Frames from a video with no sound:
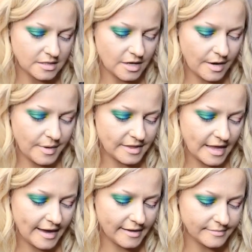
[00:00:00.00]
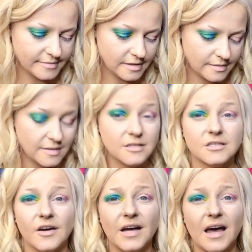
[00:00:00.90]
Sorry about that.
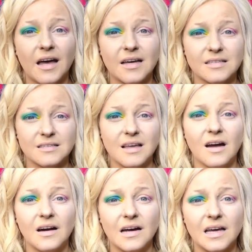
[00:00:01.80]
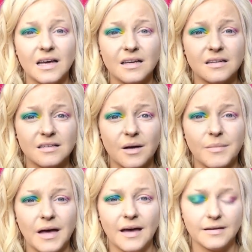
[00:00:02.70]
Sorry guys, sorry.
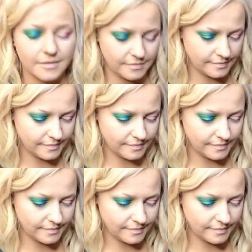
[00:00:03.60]
Come back.